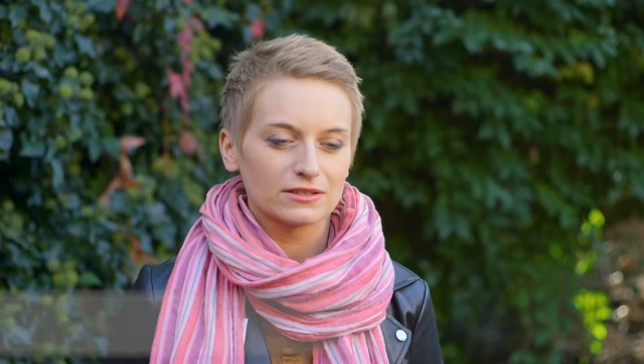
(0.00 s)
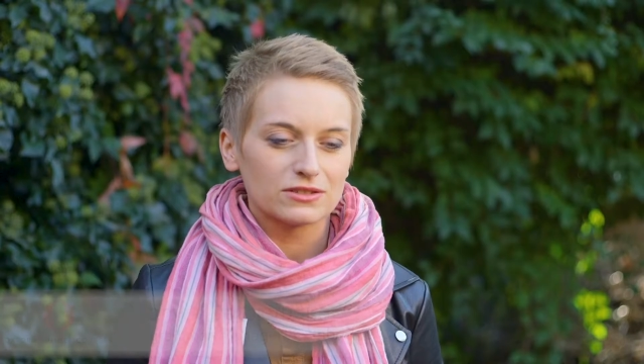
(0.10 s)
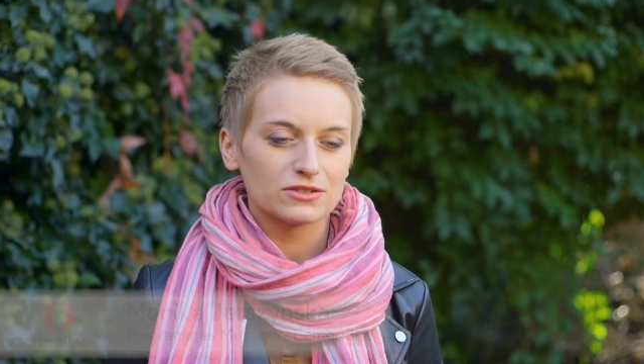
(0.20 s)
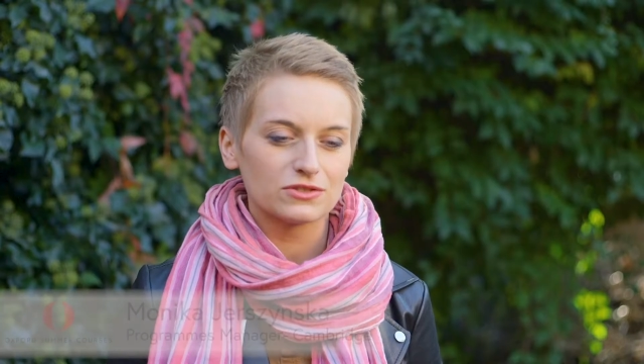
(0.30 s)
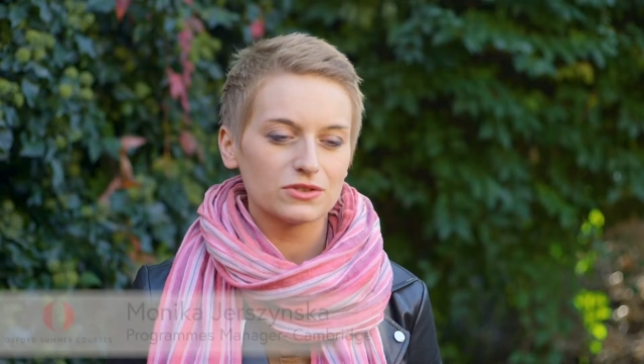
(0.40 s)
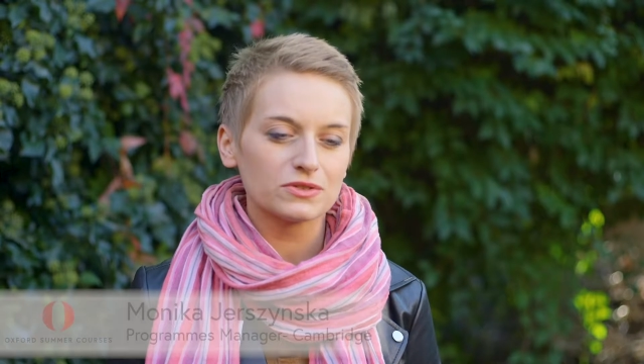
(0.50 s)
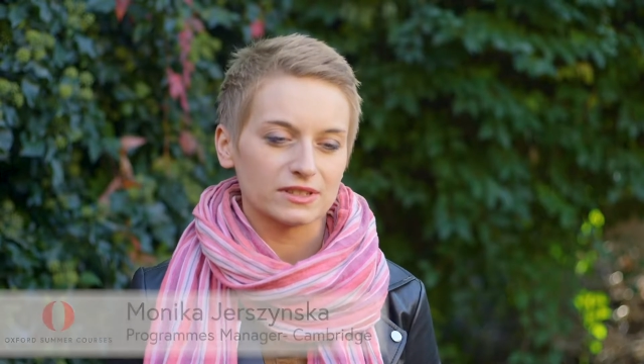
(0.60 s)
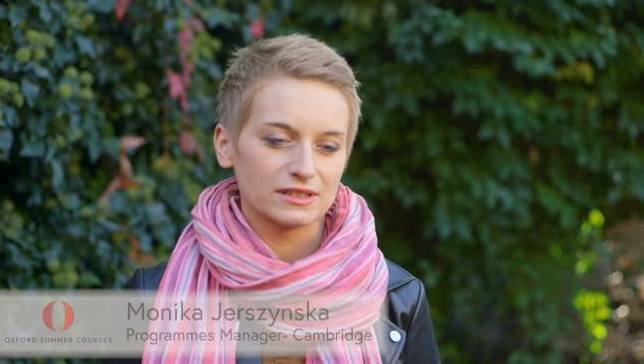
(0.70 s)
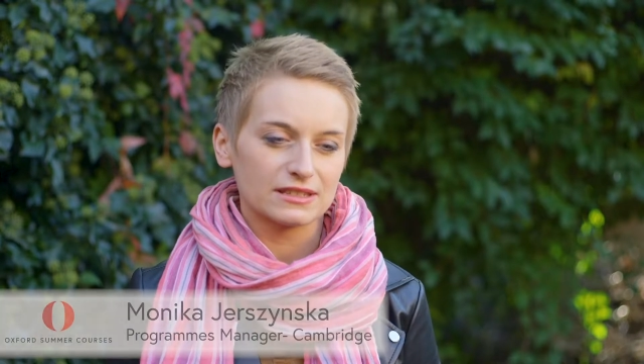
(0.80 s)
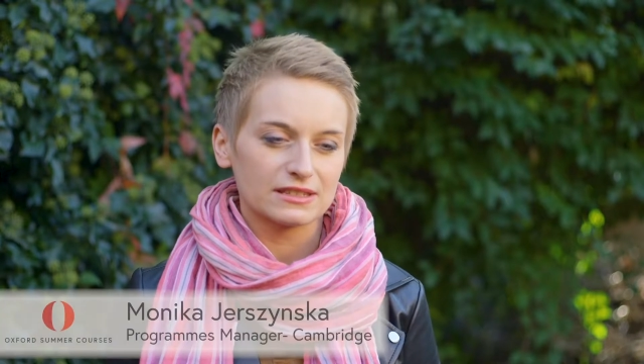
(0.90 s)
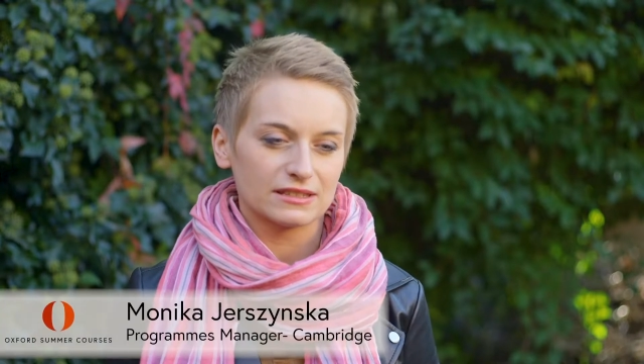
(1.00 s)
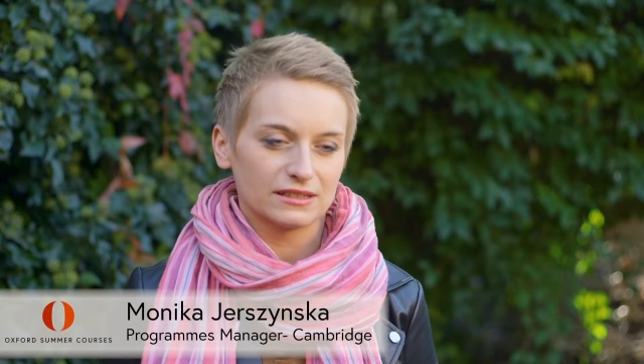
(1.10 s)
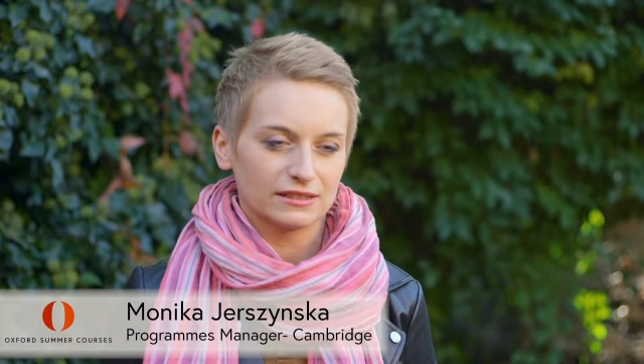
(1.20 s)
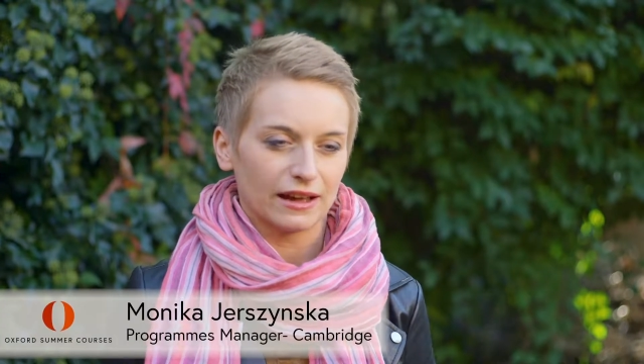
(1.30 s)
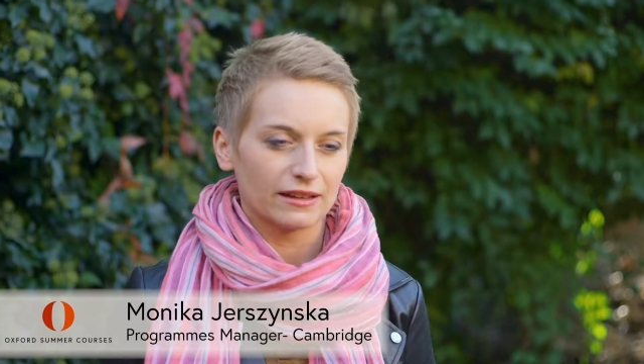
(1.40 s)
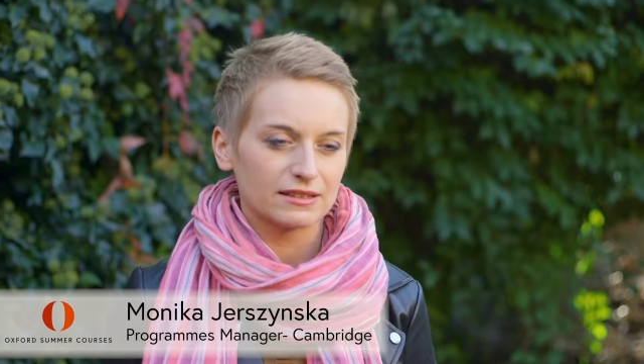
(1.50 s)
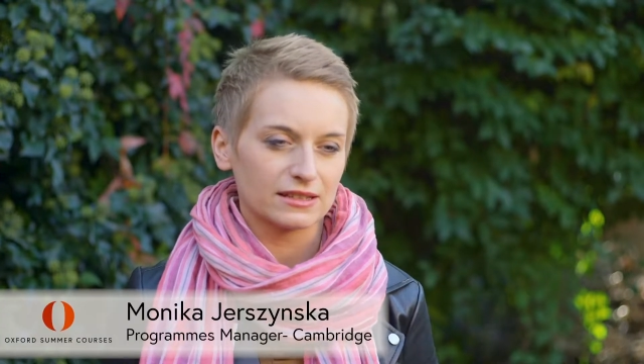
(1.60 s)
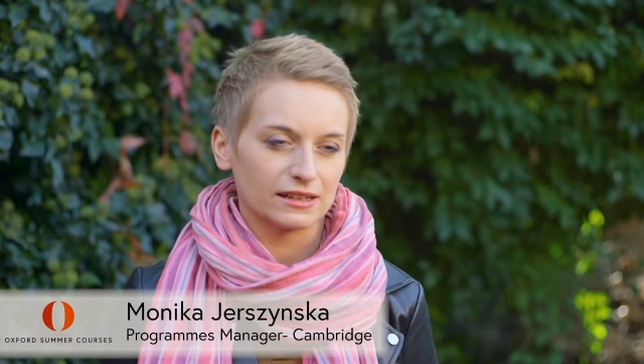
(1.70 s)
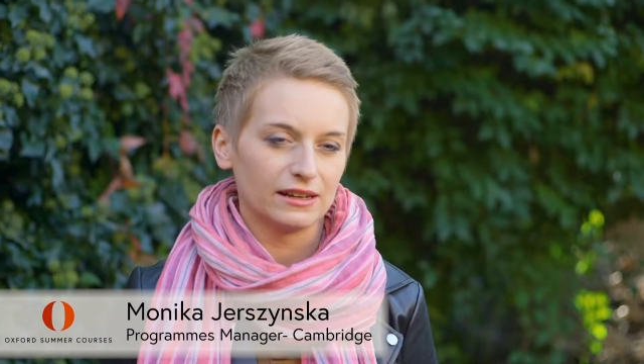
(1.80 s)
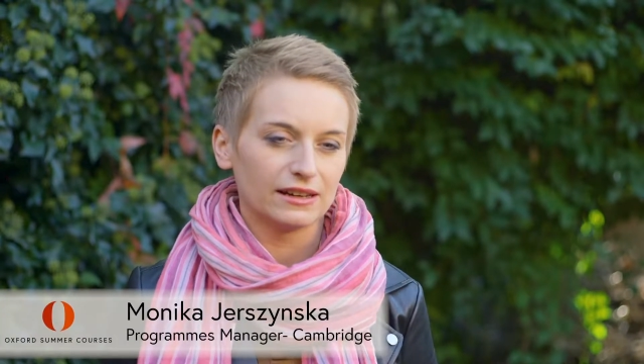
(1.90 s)
Students that
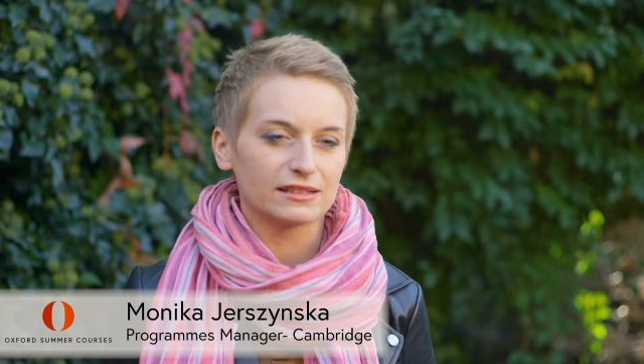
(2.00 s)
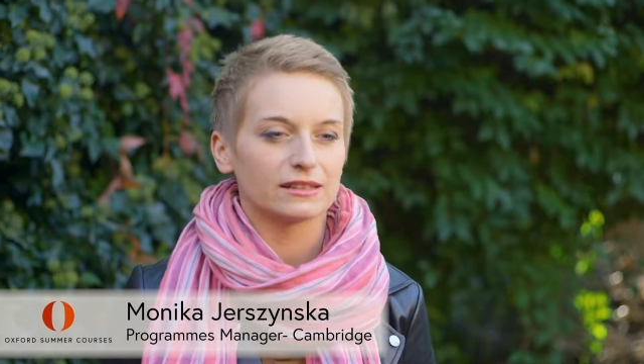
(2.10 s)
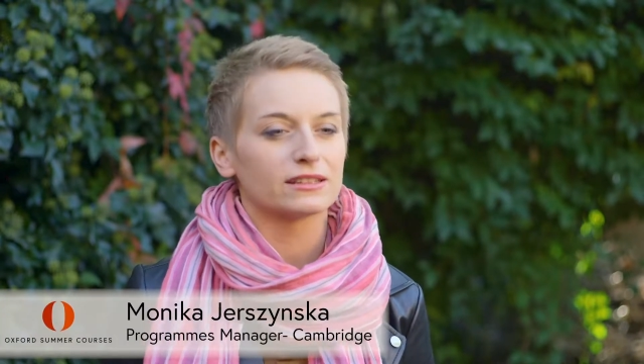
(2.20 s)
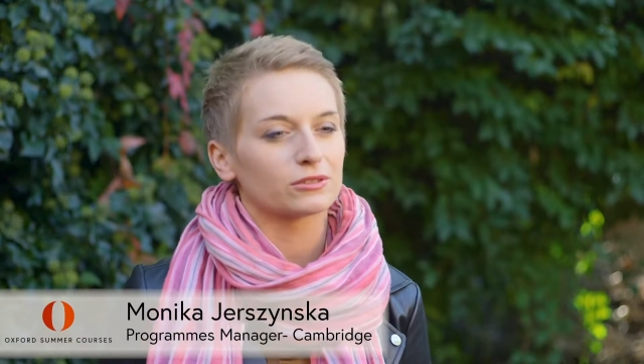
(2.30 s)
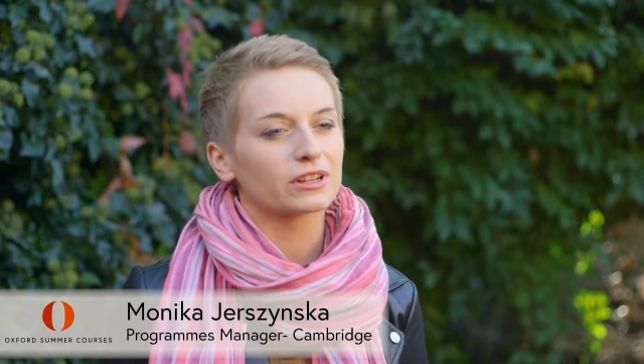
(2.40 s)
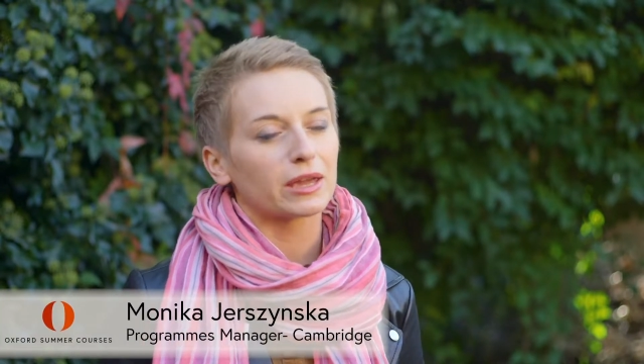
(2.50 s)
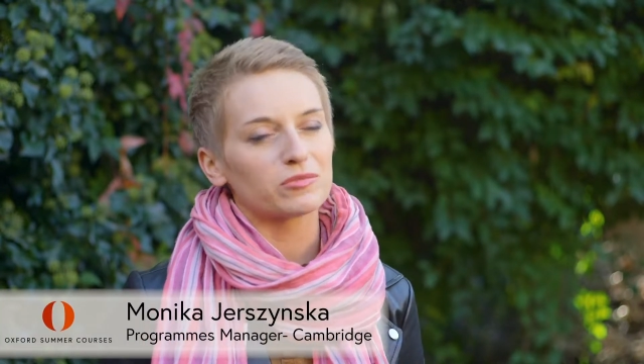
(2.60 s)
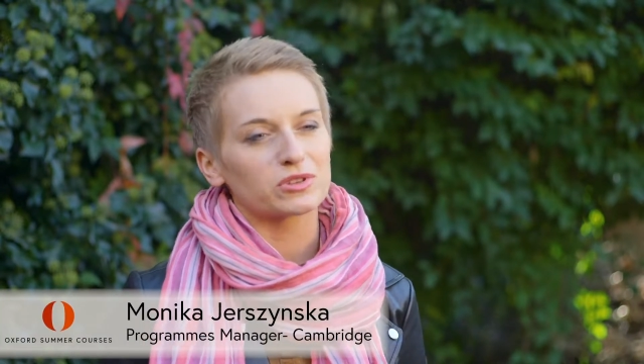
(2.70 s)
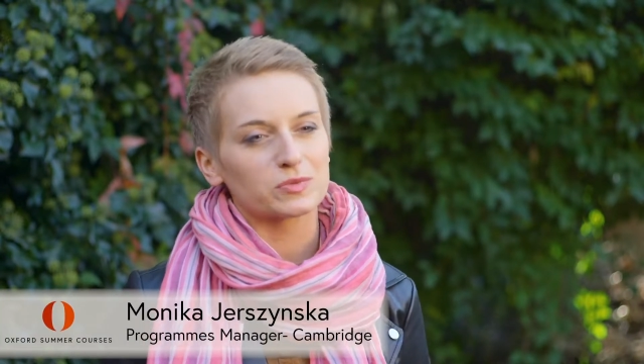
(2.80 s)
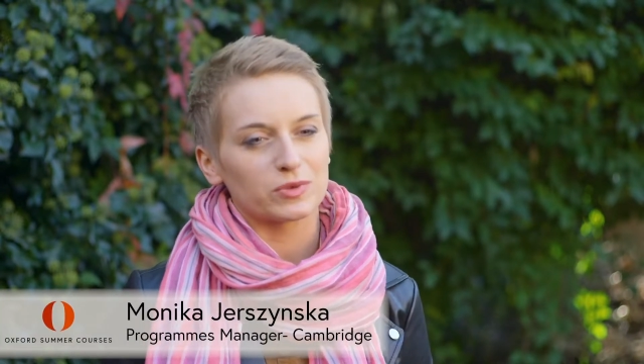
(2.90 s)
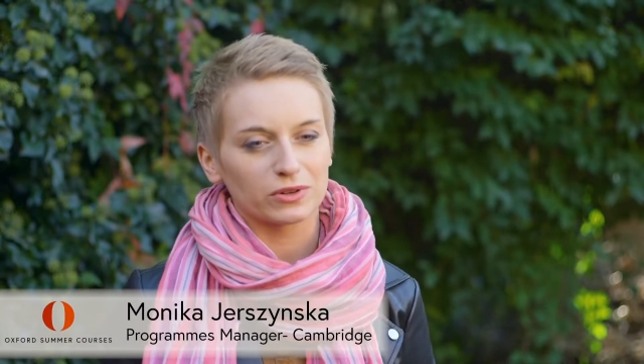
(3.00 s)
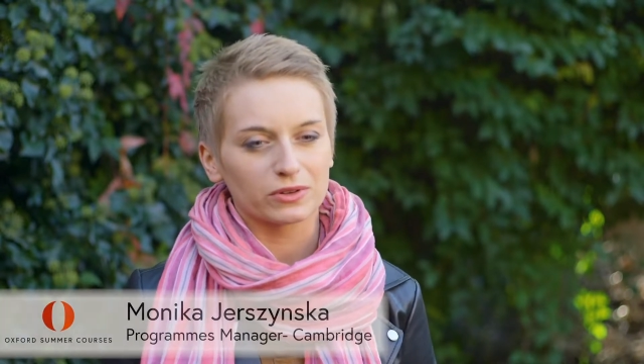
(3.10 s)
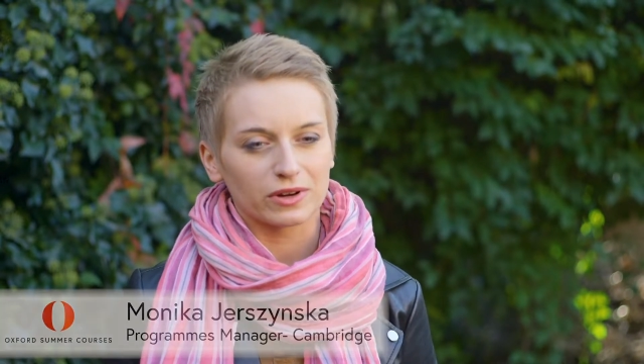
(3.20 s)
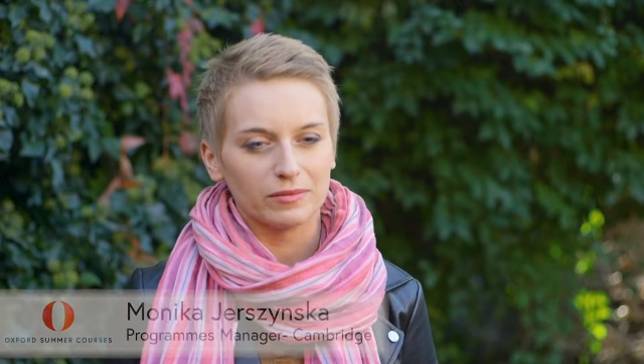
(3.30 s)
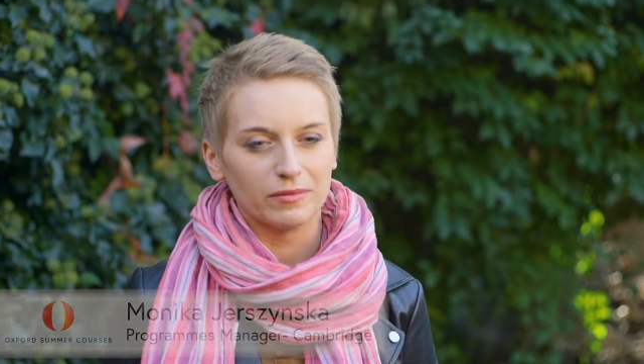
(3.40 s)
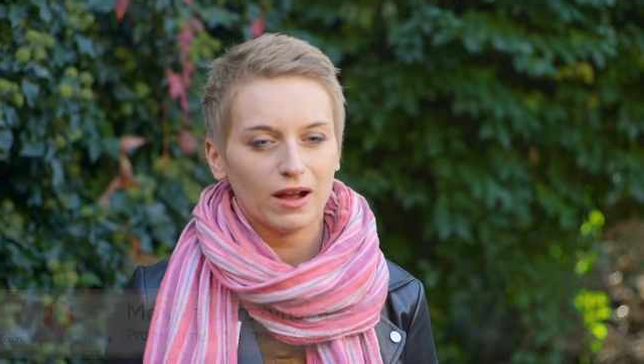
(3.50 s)
uh, attend our Cambridge program